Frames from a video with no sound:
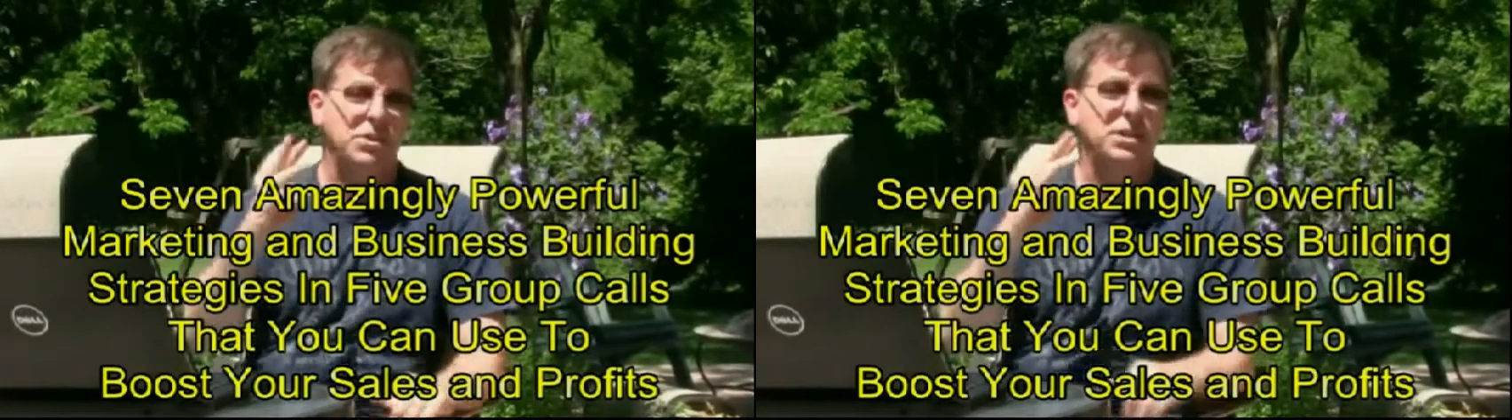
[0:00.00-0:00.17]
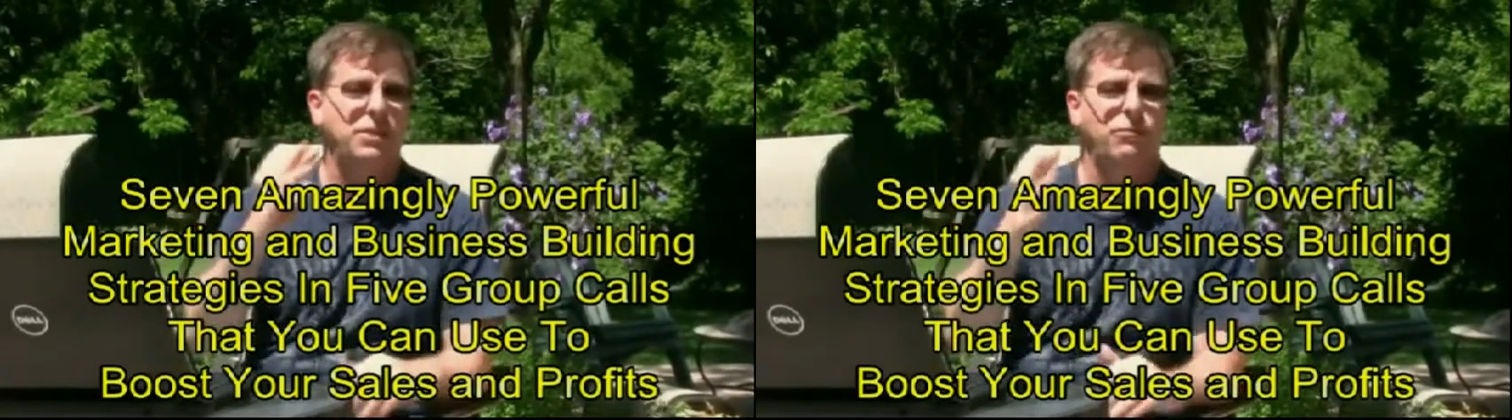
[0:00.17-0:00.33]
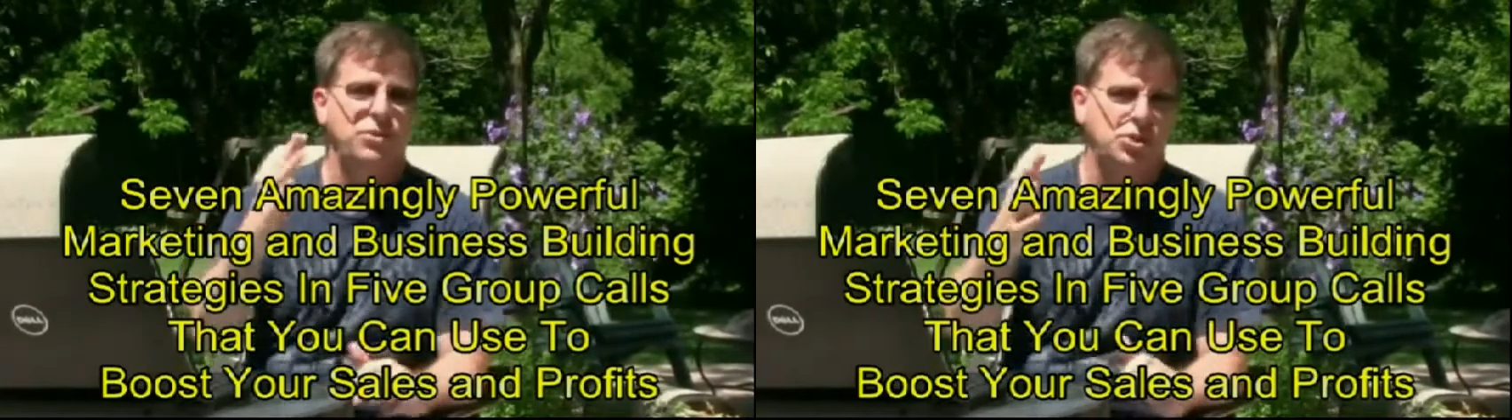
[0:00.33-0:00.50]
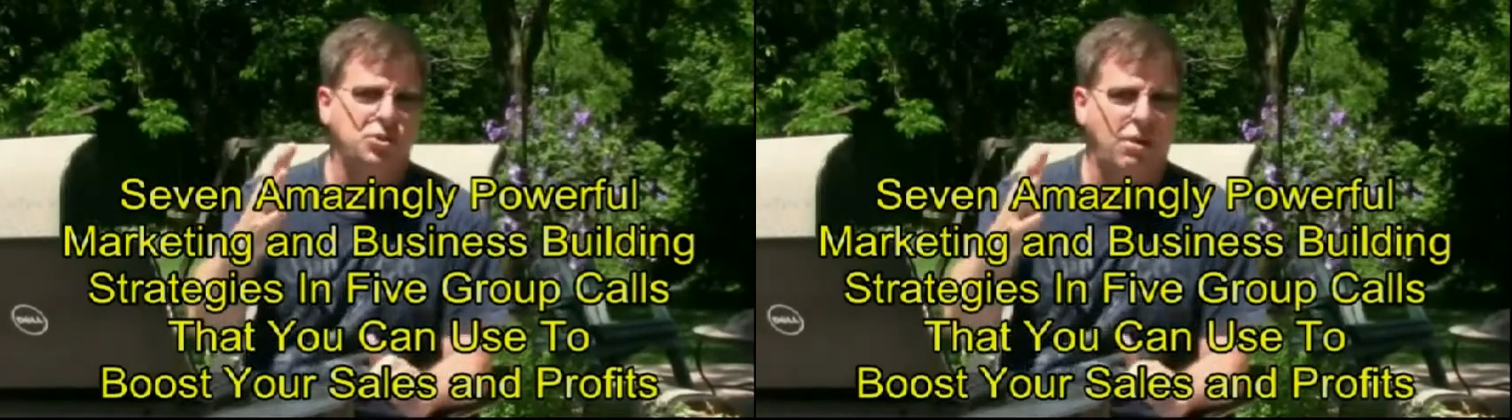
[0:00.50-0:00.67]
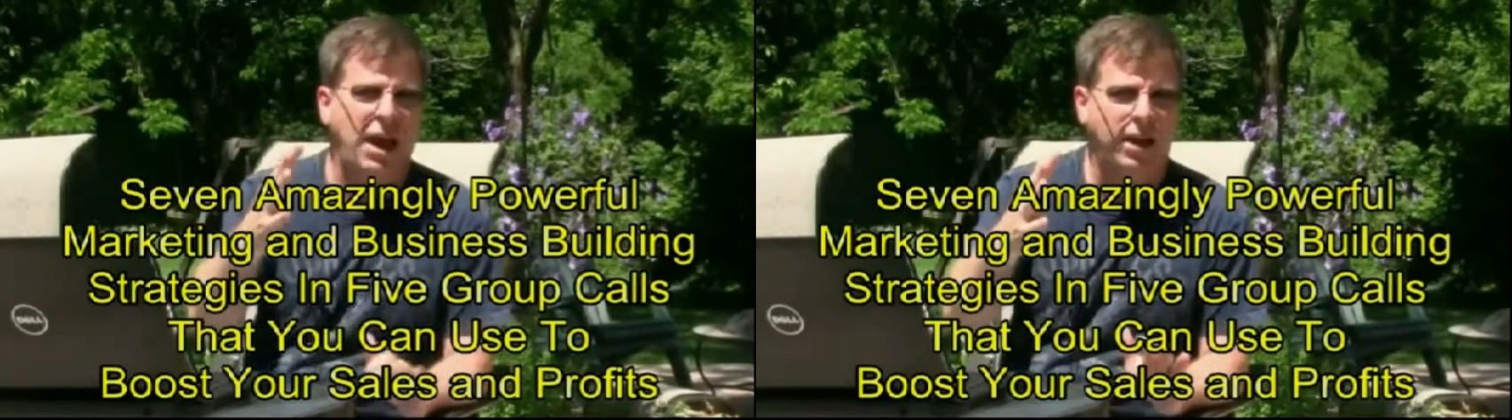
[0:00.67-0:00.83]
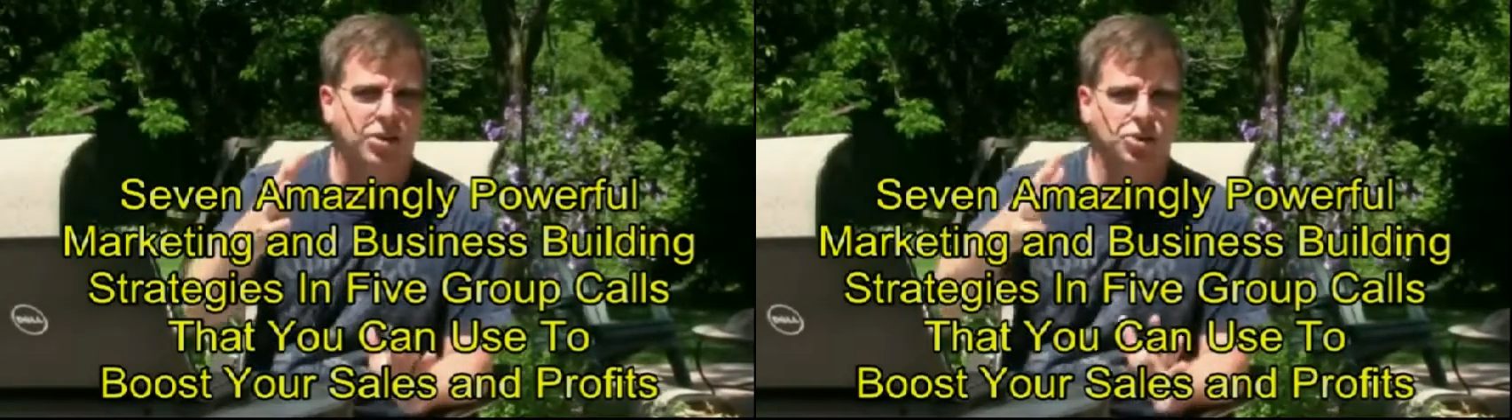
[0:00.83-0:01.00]
different
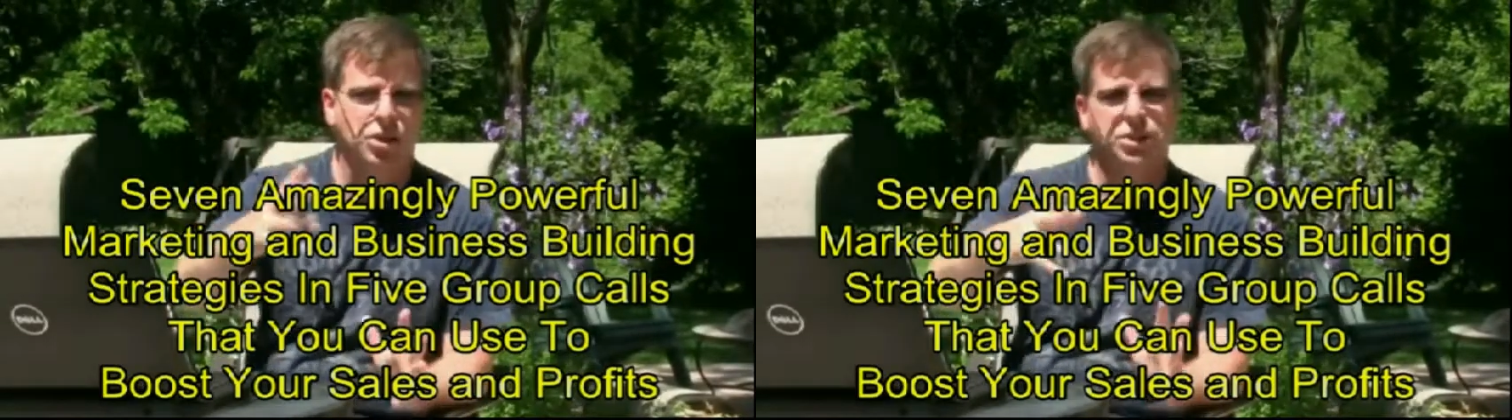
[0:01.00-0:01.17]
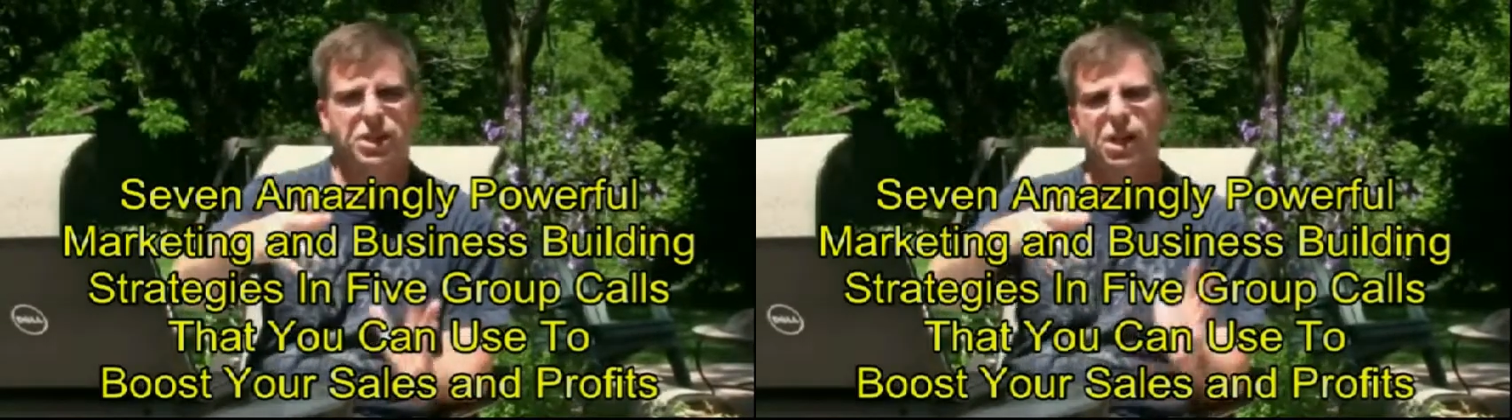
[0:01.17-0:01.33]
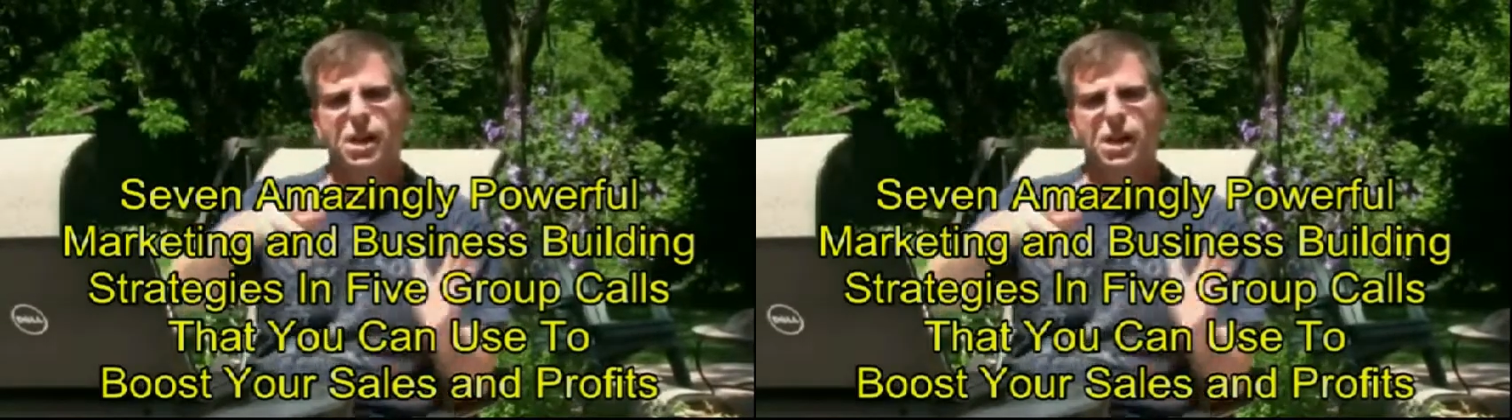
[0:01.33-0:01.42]
strategies